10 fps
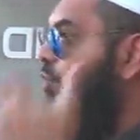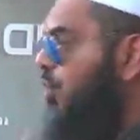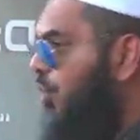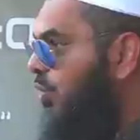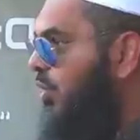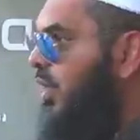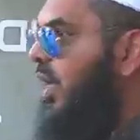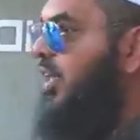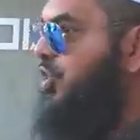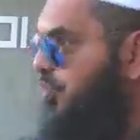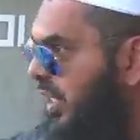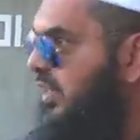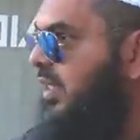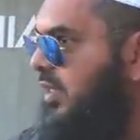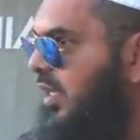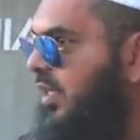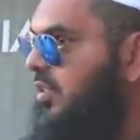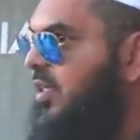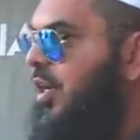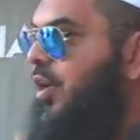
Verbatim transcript: you know at speeds and things.